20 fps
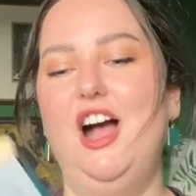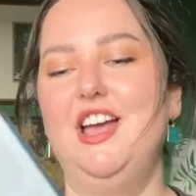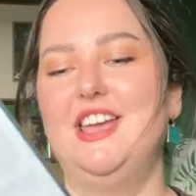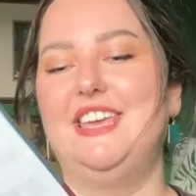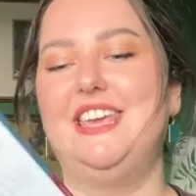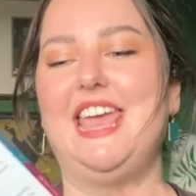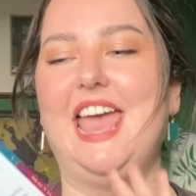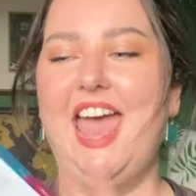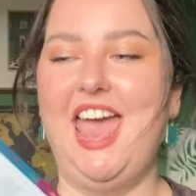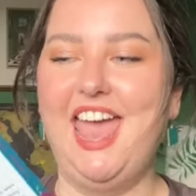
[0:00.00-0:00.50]

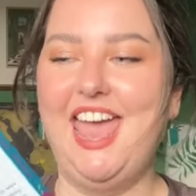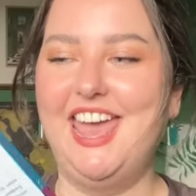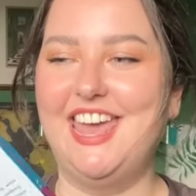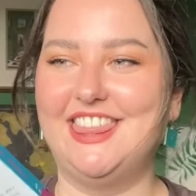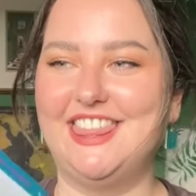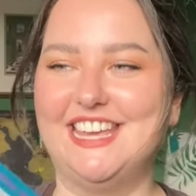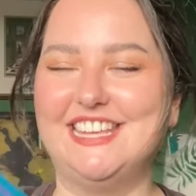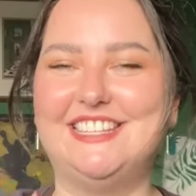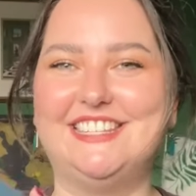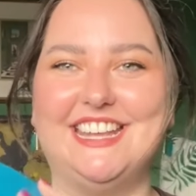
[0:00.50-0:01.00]
Yay,
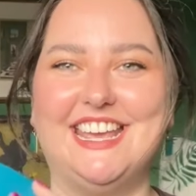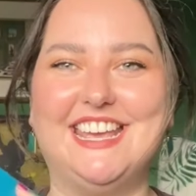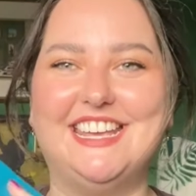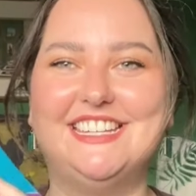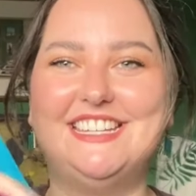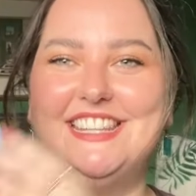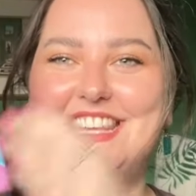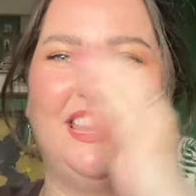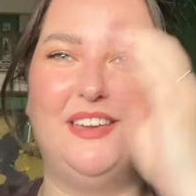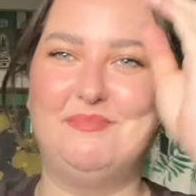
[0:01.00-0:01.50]
this
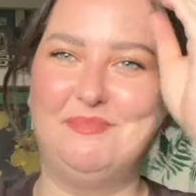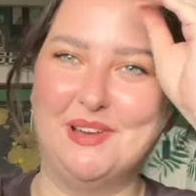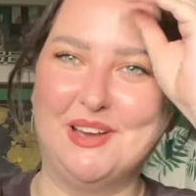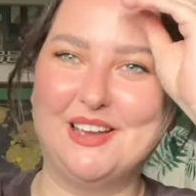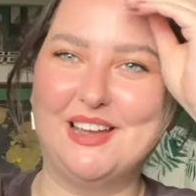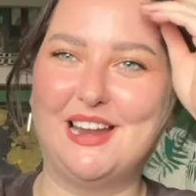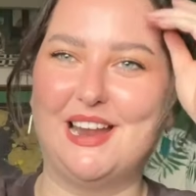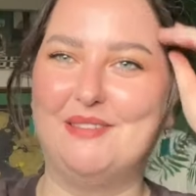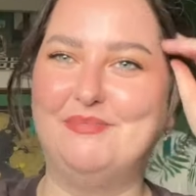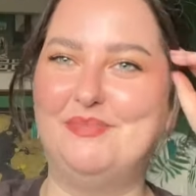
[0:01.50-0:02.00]
is the book
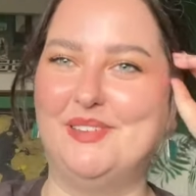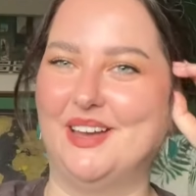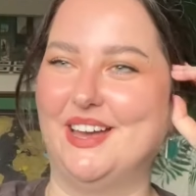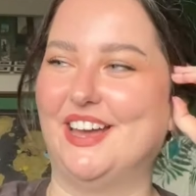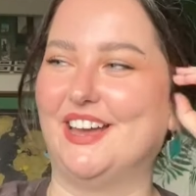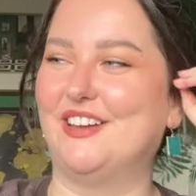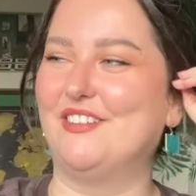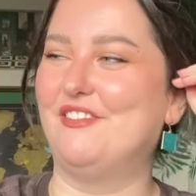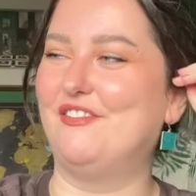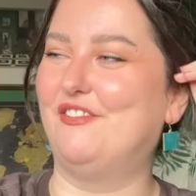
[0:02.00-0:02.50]
club
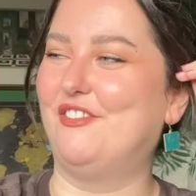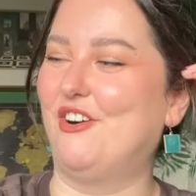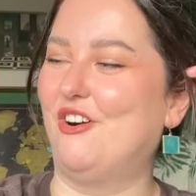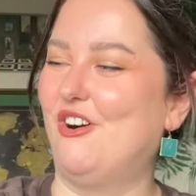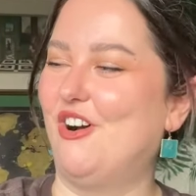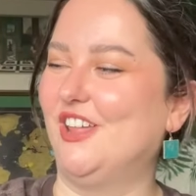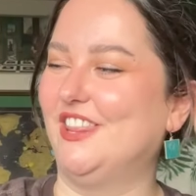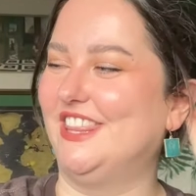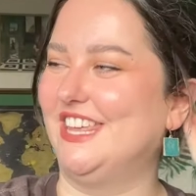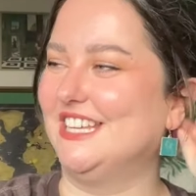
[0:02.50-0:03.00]
book
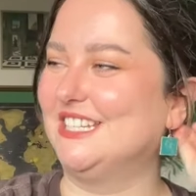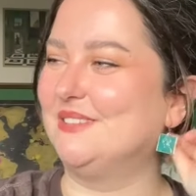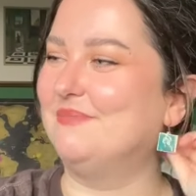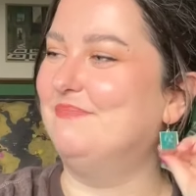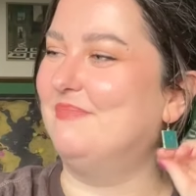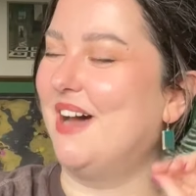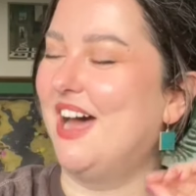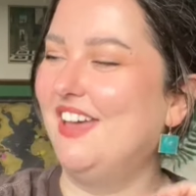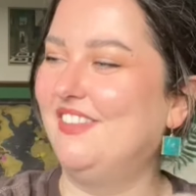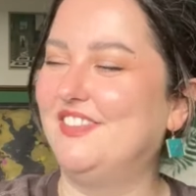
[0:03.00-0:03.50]
for this
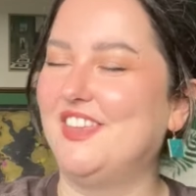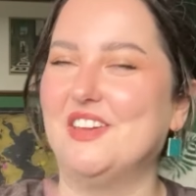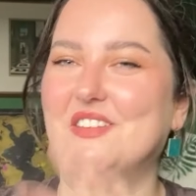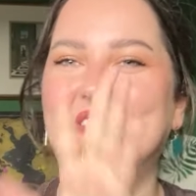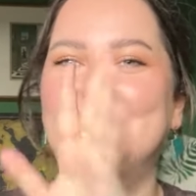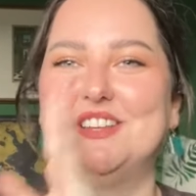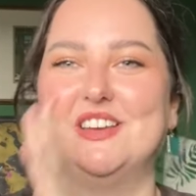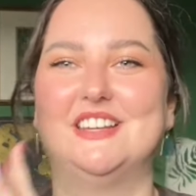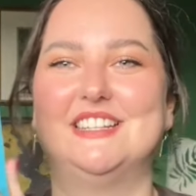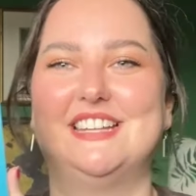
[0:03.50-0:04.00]
month. I'm
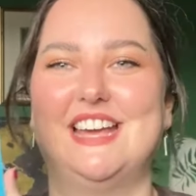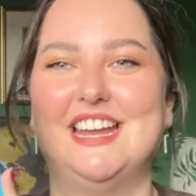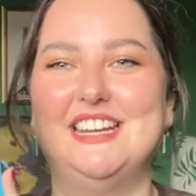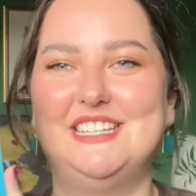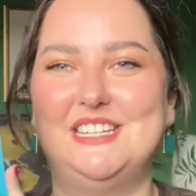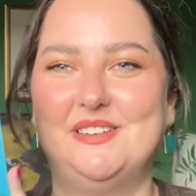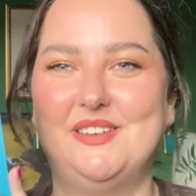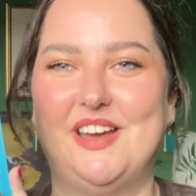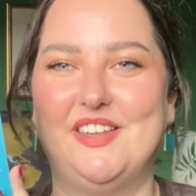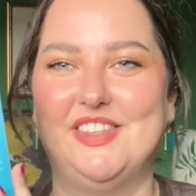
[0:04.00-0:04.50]
so
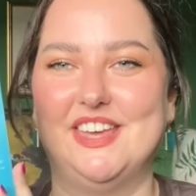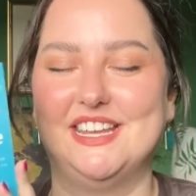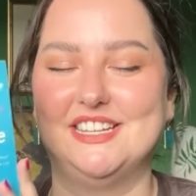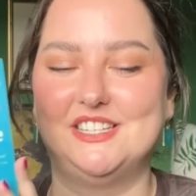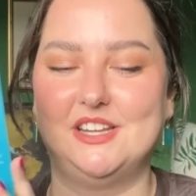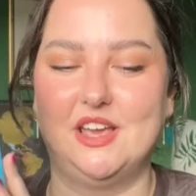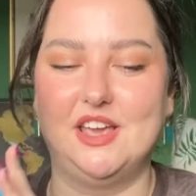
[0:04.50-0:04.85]
excited about this.